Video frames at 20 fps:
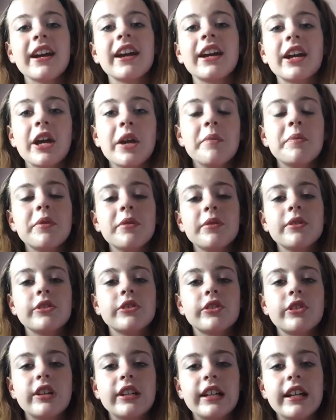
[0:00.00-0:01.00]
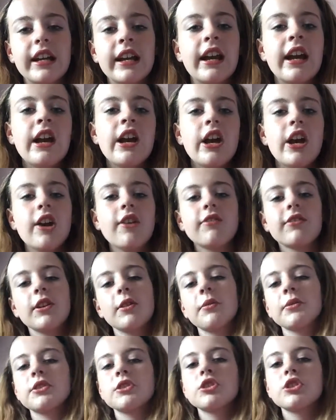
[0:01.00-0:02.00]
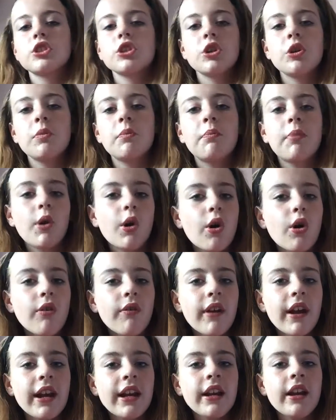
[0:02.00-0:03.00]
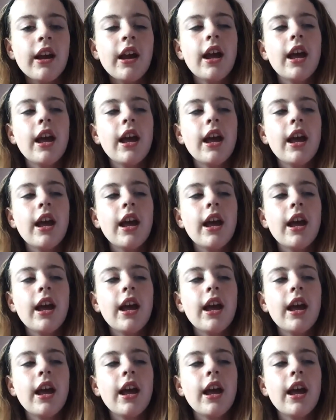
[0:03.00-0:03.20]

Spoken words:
I hope you enjoyed it. Hopefully it wasn't too boring.